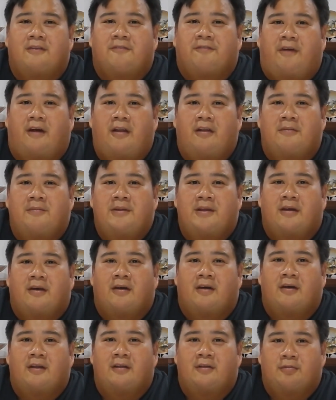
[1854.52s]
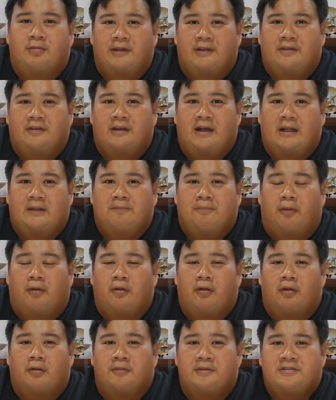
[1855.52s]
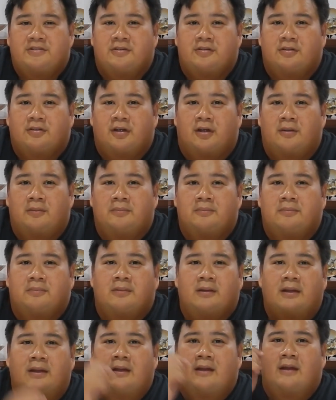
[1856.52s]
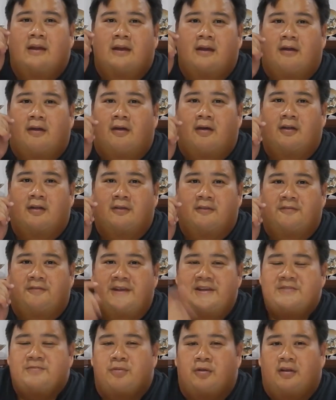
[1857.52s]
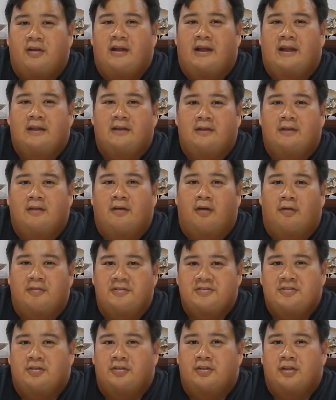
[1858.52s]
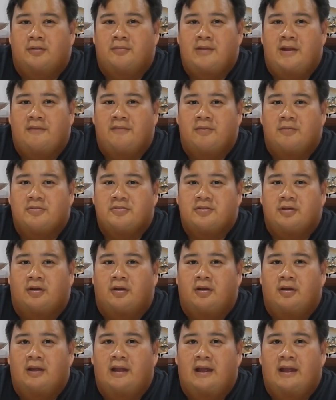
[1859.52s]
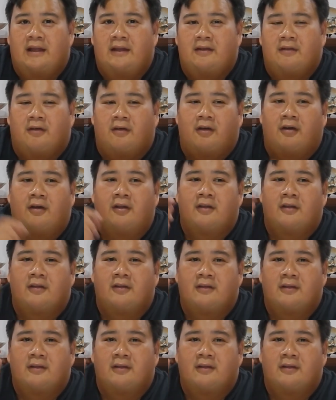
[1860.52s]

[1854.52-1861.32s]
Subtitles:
Follow me on Twitter at PaulAlwaysGutom, on Facebook at Always Gutom Never Busog, and on